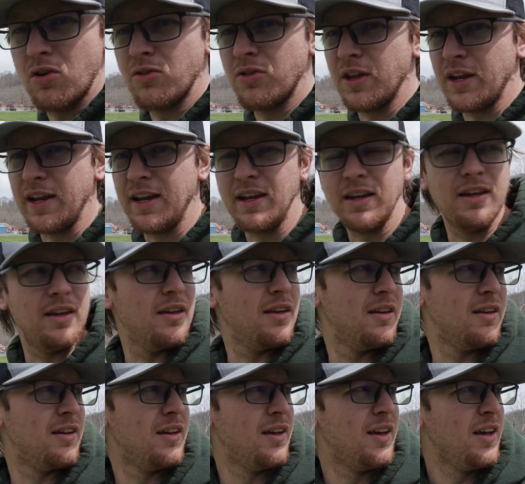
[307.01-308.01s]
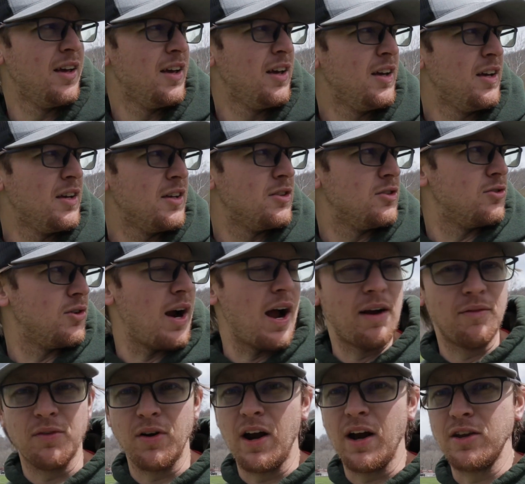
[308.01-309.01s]
than any
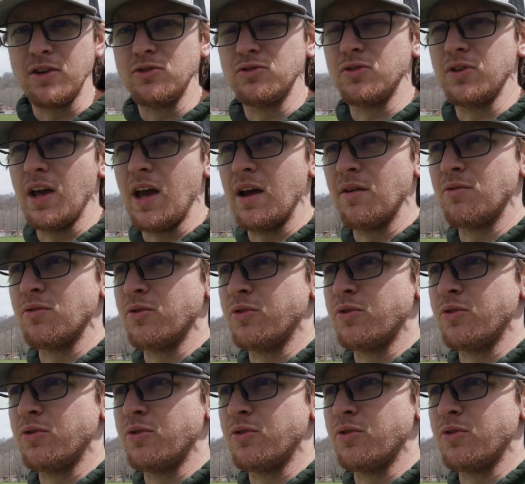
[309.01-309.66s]
driver I usually ever